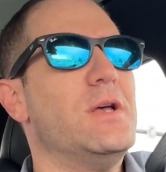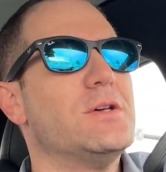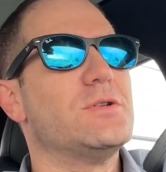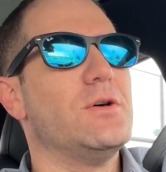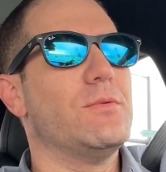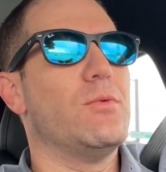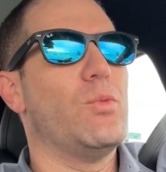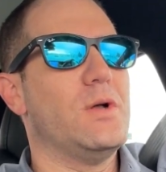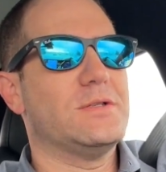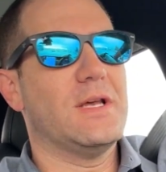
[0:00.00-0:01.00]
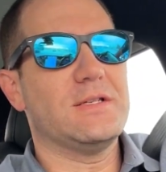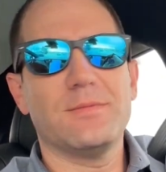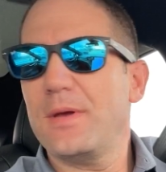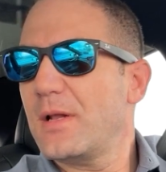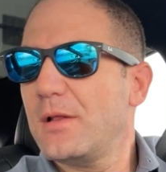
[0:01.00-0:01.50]
So once that's
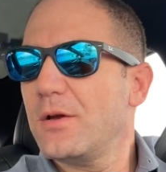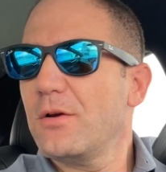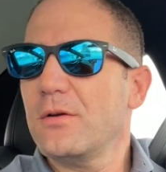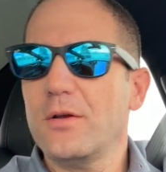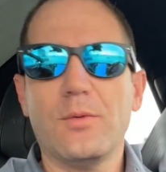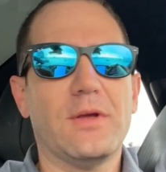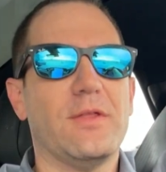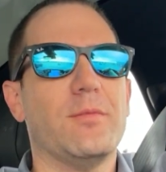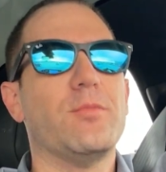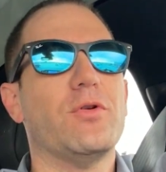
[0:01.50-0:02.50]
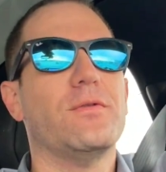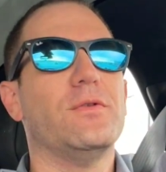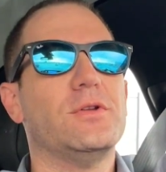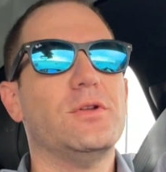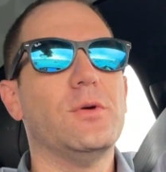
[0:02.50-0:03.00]
made clear, we give them
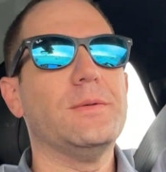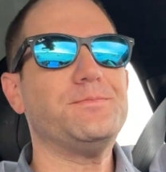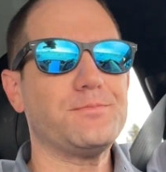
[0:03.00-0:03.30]
approval to do it.